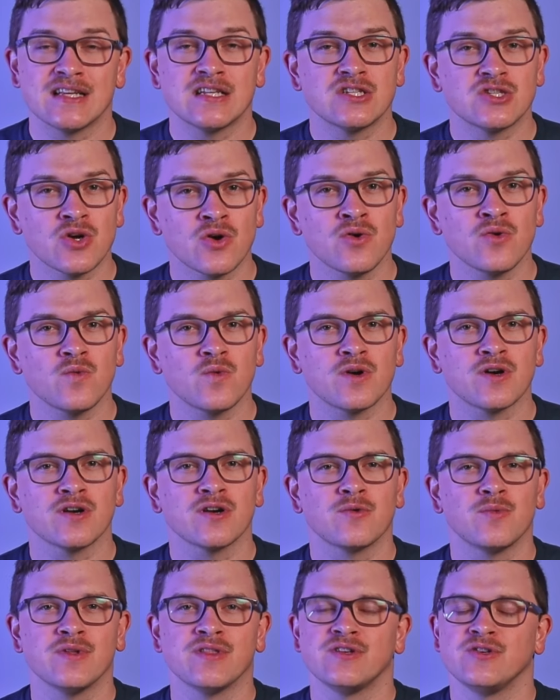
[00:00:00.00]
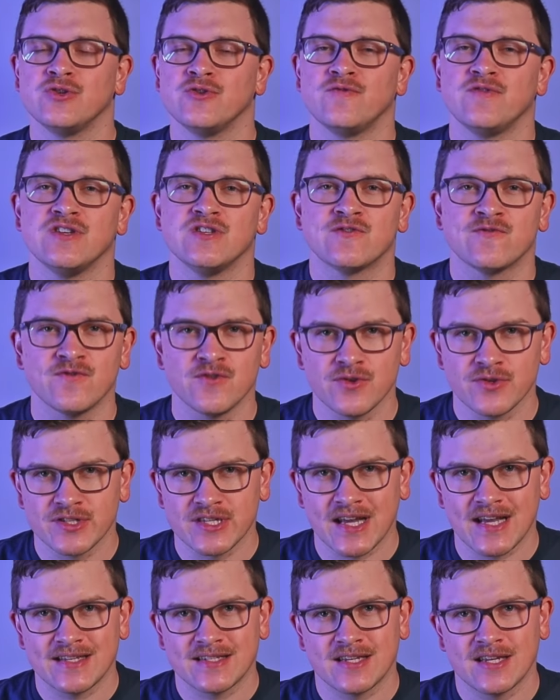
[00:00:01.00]
They don't work with NuPhy's
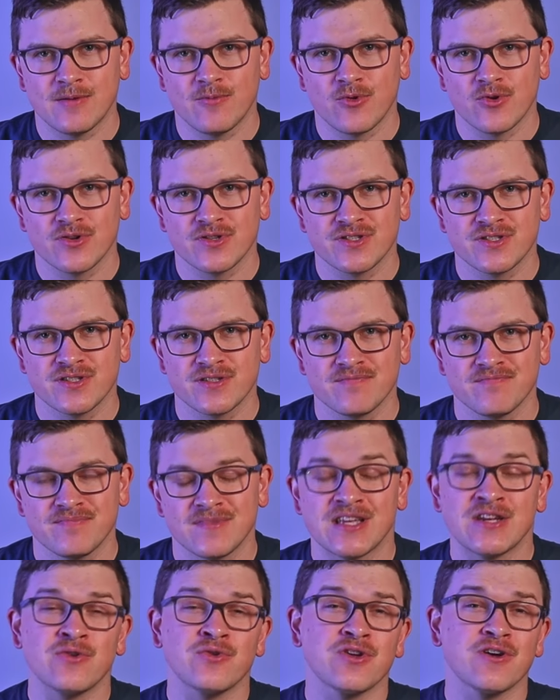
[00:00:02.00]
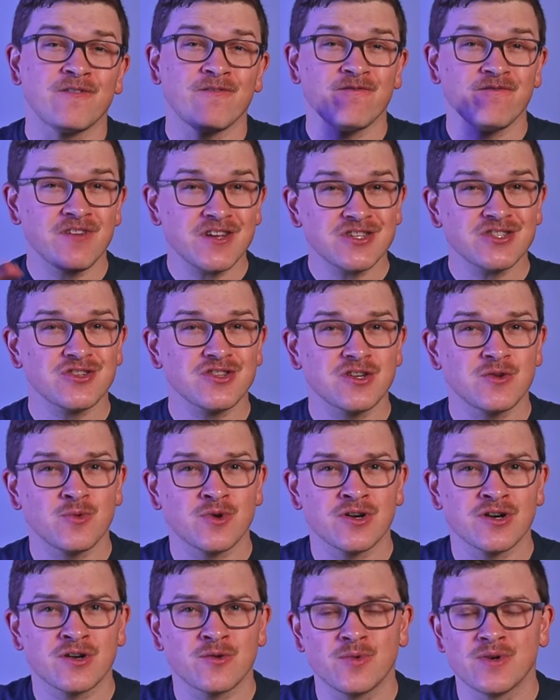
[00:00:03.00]
full-size keyboards. They don't officially
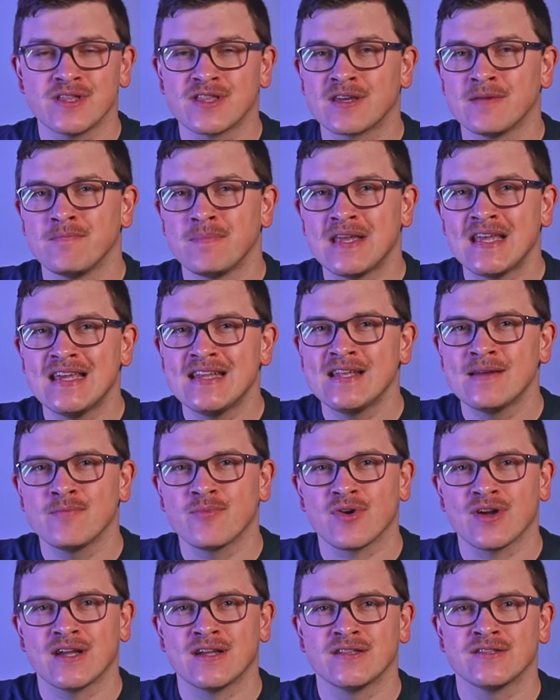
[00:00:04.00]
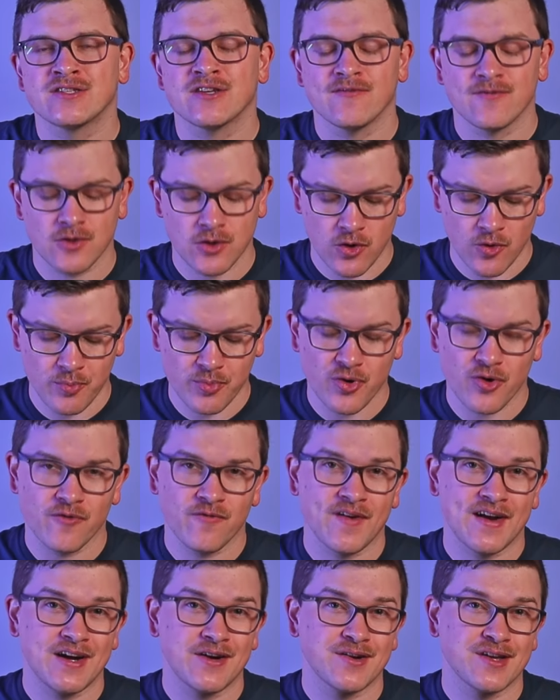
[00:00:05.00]
work with competing brands of
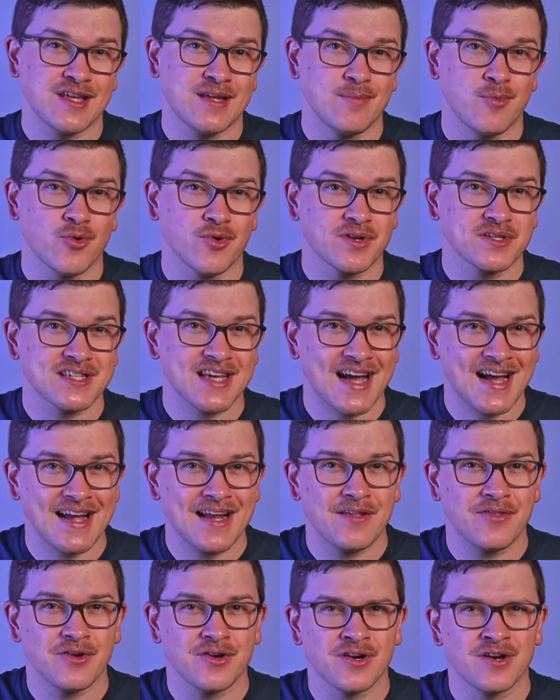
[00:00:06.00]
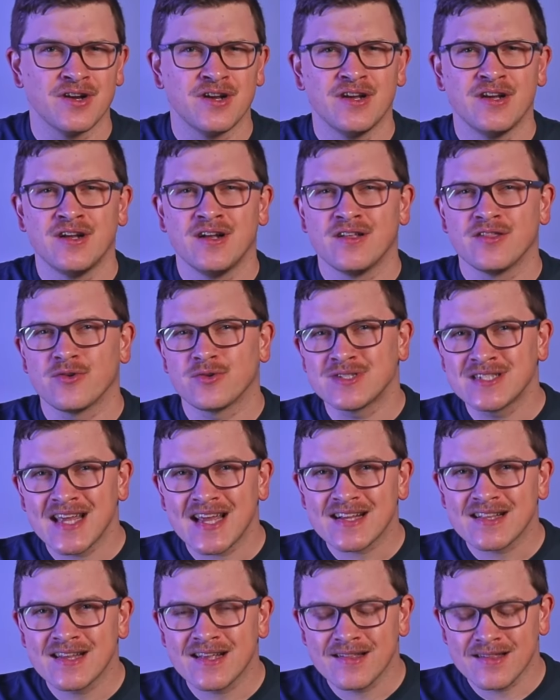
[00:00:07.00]
low-profile keyboards either. Though
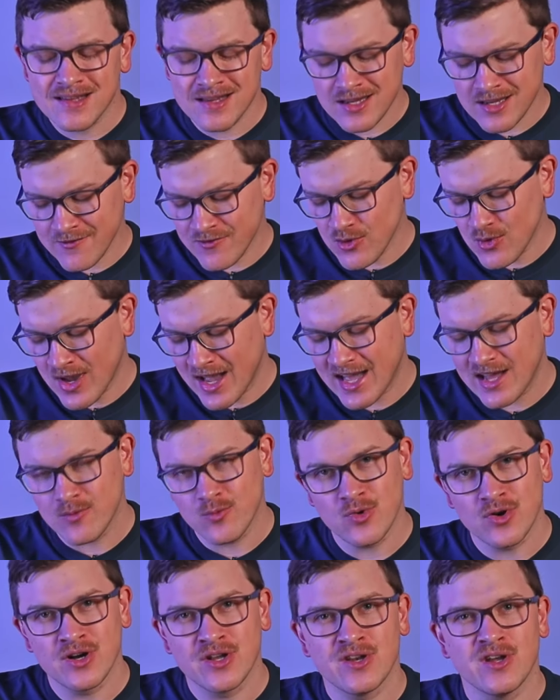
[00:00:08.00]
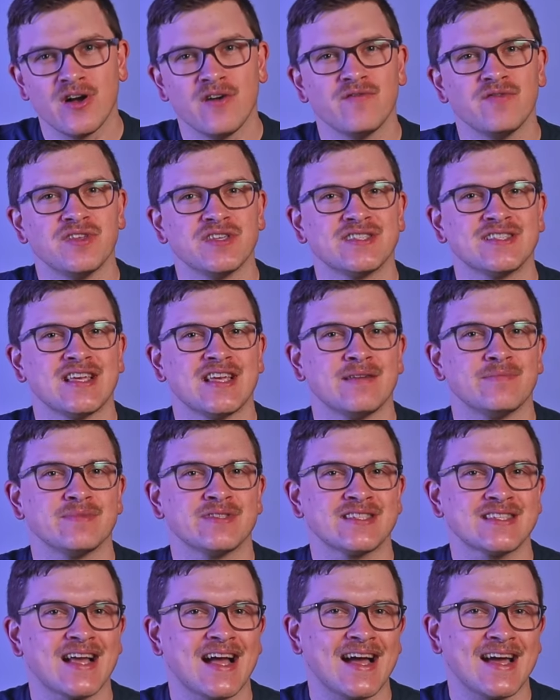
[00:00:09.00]
technically, if you had one of the same
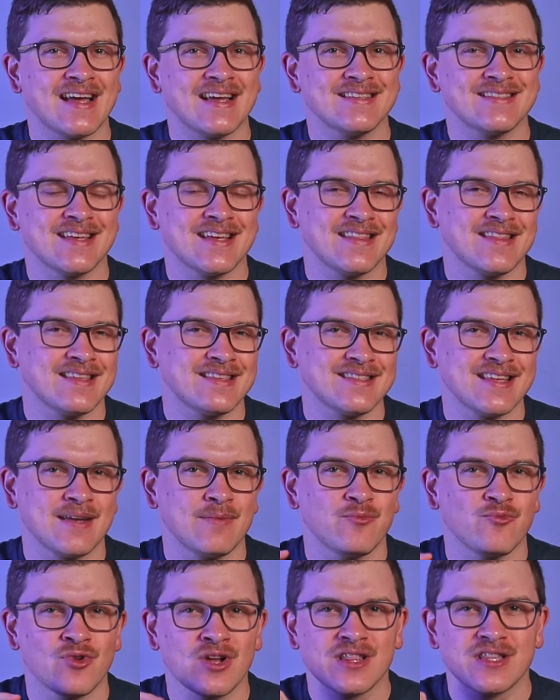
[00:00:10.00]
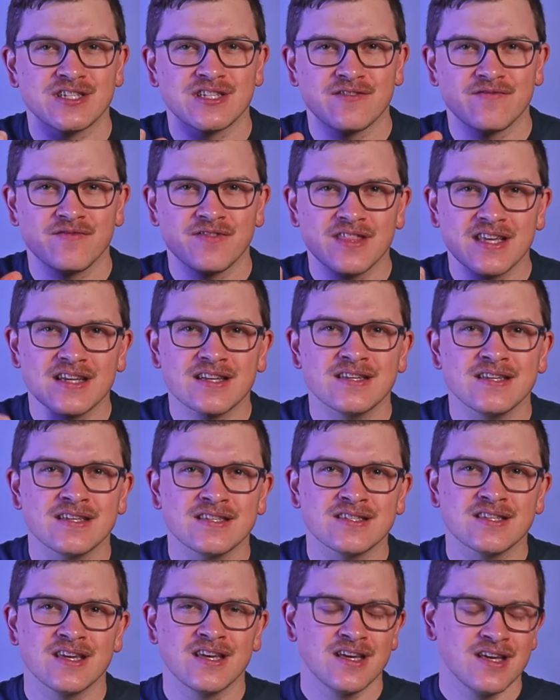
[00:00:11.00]
size and the same relative
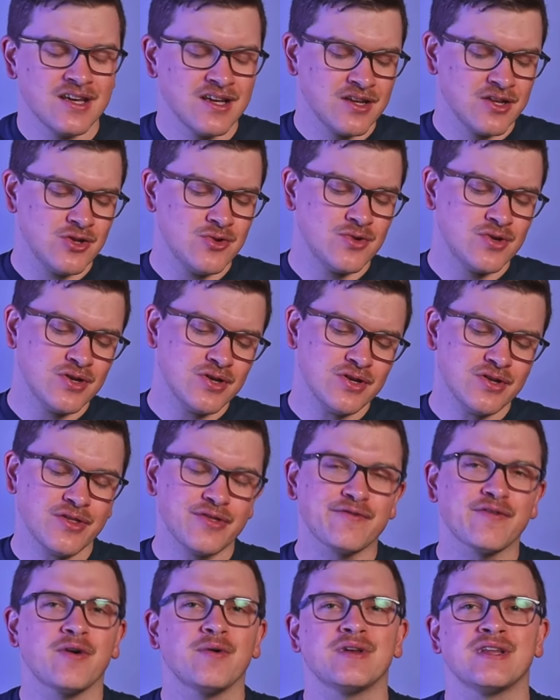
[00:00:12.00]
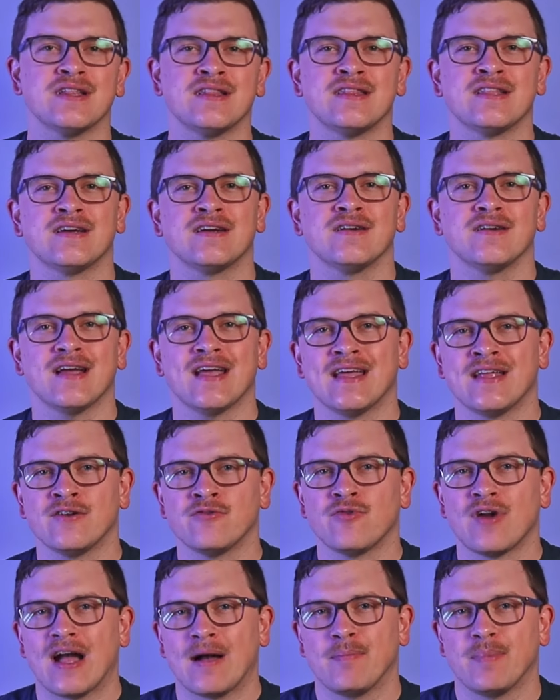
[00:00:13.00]
thickness, you could throw it in there
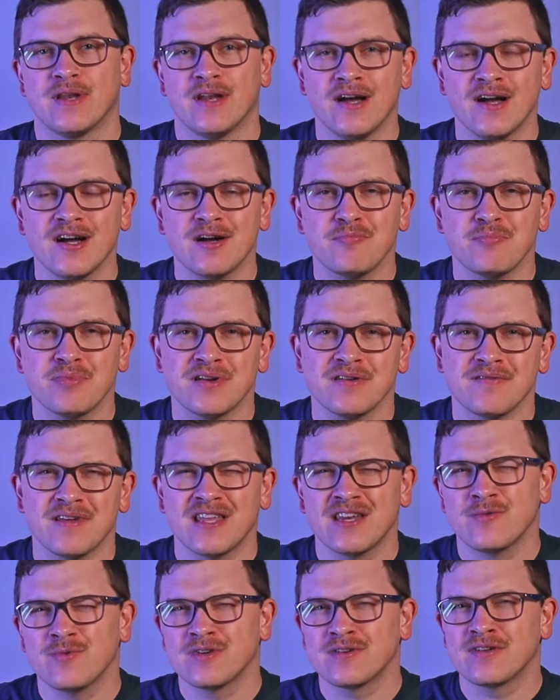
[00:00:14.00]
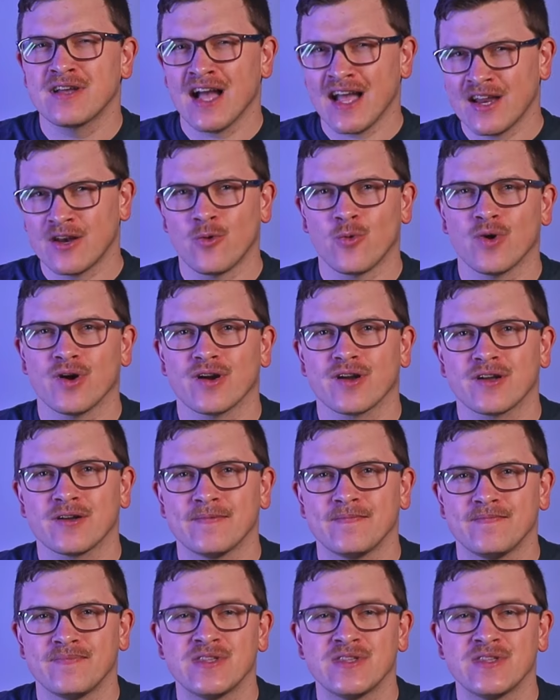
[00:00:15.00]
and wrap it up and it would kind of work.